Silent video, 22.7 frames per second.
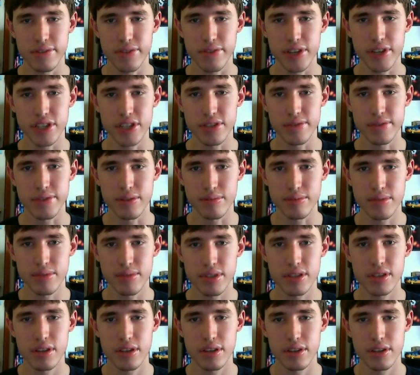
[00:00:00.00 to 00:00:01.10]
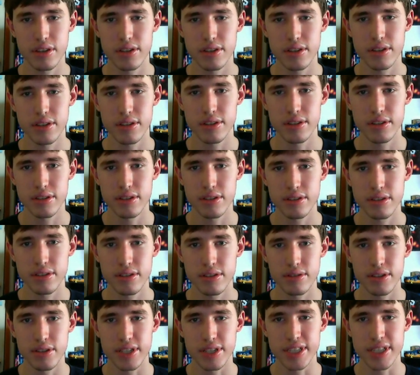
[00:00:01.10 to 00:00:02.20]
feature films,
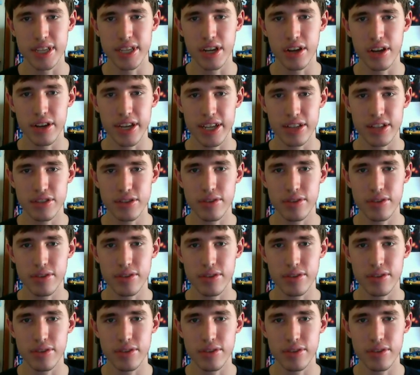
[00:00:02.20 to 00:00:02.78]
because then I'll get too